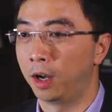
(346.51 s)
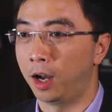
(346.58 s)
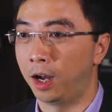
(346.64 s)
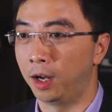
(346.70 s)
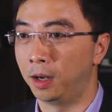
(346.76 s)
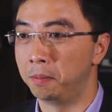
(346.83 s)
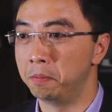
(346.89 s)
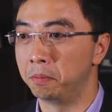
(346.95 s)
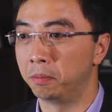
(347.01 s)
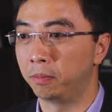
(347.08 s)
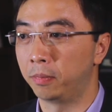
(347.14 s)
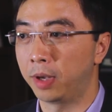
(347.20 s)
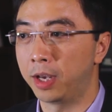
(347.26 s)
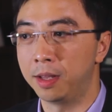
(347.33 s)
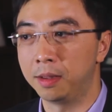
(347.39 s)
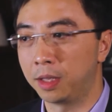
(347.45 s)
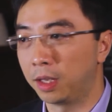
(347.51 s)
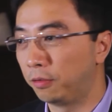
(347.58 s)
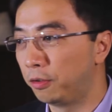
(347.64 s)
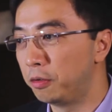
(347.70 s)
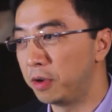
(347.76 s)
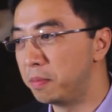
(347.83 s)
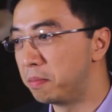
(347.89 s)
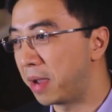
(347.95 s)
and if
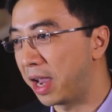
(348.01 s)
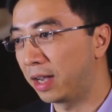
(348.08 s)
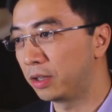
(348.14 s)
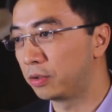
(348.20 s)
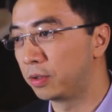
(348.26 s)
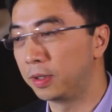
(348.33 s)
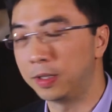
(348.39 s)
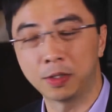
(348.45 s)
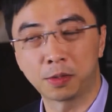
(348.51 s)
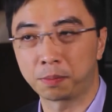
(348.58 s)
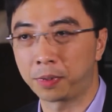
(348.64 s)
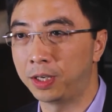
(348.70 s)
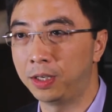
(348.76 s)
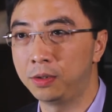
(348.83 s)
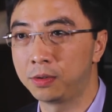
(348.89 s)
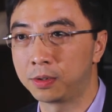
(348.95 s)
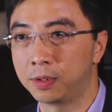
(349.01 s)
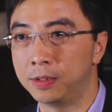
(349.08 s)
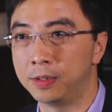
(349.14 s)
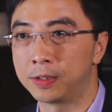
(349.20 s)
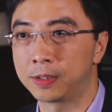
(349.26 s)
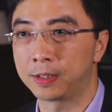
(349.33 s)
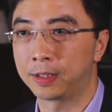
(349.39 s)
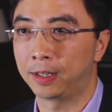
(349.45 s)
you imagine this
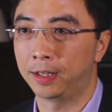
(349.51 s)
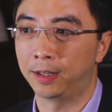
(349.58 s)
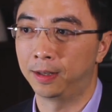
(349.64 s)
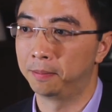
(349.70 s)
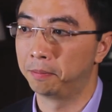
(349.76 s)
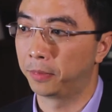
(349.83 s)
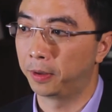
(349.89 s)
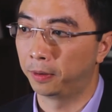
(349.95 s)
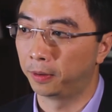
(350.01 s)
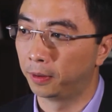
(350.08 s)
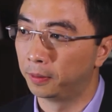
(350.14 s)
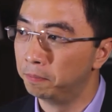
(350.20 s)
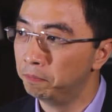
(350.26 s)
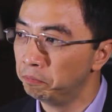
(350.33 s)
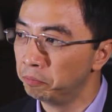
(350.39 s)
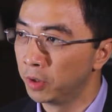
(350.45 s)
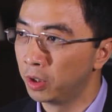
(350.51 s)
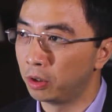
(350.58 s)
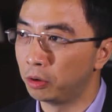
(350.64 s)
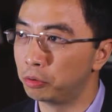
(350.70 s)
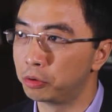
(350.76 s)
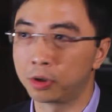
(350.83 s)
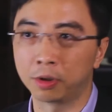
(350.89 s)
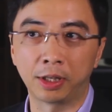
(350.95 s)
patient, they're
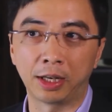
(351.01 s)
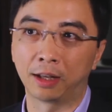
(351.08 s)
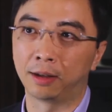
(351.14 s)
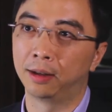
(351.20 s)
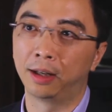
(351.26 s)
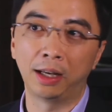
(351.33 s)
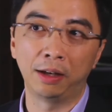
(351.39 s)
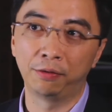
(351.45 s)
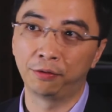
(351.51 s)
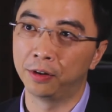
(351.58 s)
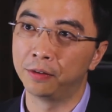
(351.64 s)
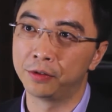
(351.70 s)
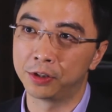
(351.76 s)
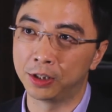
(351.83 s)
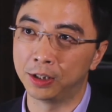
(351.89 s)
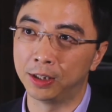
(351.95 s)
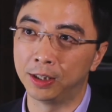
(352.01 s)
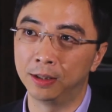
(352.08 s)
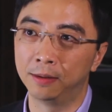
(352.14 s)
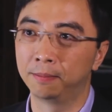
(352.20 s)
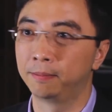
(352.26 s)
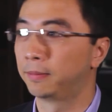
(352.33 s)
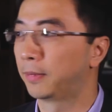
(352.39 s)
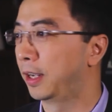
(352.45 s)
usually at late 50,
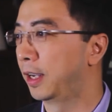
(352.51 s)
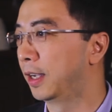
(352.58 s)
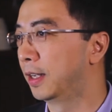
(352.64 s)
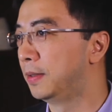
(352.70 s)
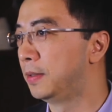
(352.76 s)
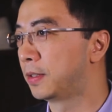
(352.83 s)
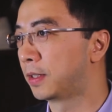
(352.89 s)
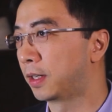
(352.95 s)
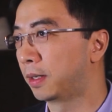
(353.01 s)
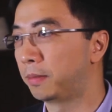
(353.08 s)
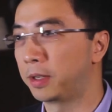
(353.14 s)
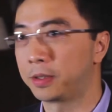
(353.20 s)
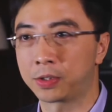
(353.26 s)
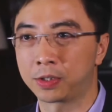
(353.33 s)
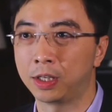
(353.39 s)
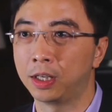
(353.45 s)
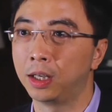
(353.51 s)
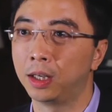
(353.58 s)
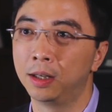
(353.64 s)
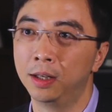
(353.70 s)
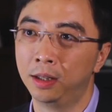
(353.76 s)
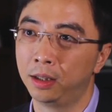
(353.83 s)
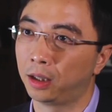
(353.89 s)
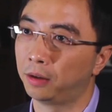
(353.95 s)
and let's say
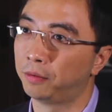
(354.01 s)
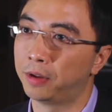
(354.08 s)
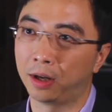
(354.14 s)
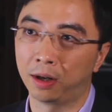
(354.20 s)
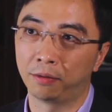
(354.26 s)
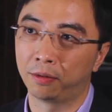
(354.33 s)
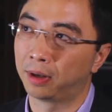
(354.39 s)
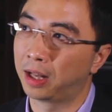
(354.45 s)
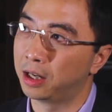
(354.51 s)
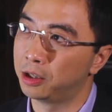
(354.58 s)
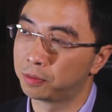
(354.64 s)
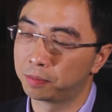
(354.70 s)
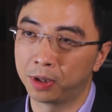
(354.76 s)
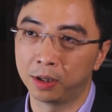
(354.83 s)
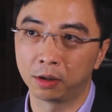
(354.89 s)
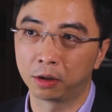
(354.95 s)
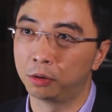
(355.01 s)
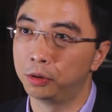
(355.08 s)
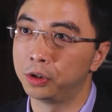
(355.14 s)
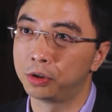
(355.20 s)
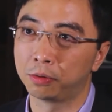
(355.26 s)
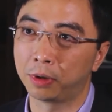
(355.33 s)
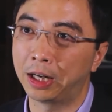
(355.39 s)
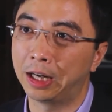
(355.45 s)
if they have a lifespan
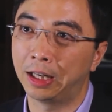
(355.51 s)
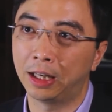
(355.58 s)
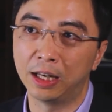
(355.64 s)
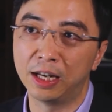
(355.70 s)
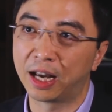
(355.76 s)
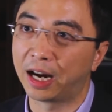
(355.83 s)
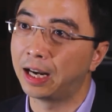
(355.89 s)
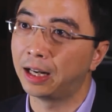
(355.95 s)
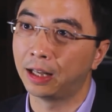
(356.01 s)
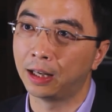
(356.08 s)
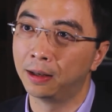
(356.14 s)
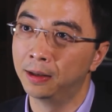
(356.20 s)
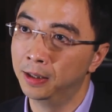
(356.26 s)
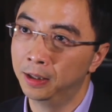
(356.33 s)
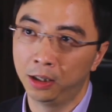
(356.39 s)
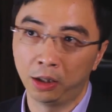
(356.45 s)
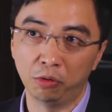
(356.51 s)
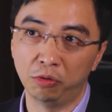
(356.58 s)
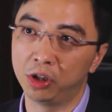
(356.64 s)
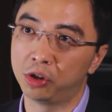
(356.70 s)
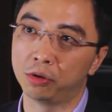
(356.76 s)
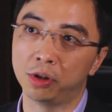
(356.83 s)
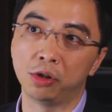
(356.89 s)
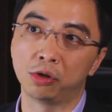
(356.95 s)
going to 80, 90, you
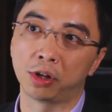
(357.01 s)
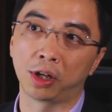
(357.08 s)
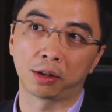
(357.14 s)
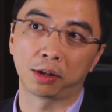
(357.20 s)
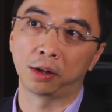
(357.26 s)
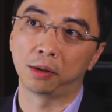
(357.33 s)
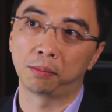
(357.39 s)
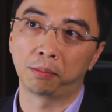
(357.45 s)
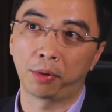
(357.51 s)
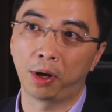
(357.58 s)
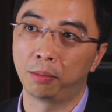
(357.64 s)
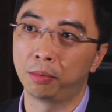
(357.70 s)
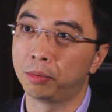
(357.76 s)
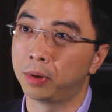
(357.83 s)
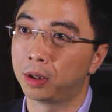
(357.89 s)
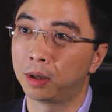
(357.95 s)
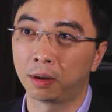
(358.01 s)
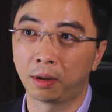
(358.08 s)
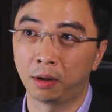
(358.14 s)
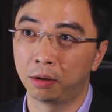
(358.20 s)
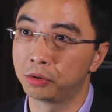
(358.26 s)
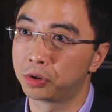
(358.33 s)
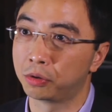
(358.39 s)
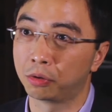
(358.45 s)
need to inject it probably
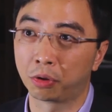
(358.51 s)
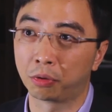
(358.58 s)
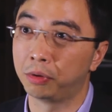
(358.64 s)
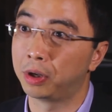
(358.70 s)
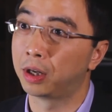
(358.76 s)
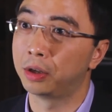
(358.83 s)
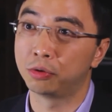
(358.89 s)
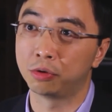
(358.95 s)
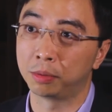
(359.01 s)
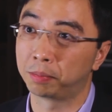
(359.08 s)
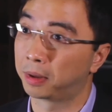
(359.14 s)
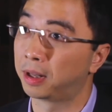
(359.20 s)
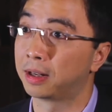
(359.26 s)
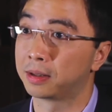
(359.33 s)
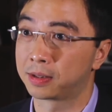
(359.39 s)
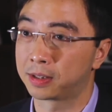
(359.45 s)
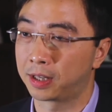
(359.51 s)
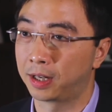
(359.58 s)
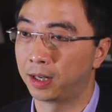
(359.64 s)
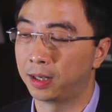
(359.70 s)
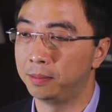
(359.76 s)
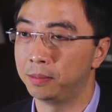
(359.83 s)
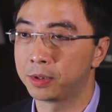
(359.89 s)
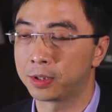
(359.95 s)
close to 300 plus
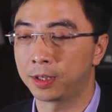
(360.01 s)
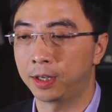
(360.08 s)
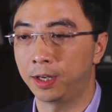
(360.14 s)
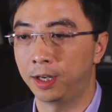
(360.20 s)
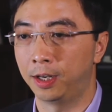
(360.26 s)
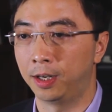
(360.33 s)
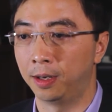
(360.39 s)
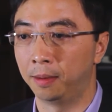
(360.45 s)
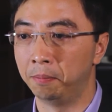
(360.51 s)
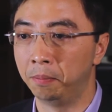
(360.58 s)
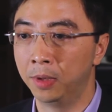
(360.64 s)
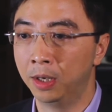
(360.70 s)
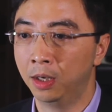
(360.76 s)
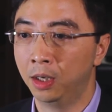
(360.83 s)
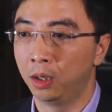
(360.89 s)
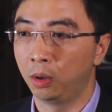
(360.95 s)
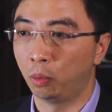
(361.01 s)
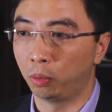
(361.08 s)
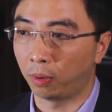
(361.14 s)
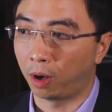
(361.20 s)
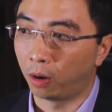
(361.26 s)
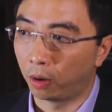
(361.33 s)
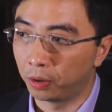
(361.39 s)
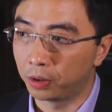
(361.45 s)
times.
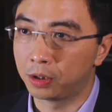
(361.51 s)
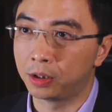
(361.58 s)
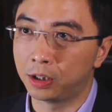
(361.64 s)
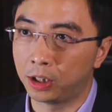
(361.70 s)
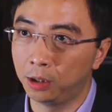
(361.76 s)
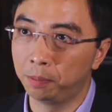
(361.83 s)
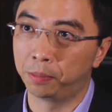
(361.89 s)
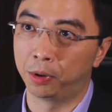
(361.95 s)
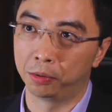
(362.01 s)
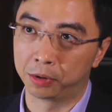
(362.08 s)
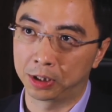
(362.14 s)
Our depot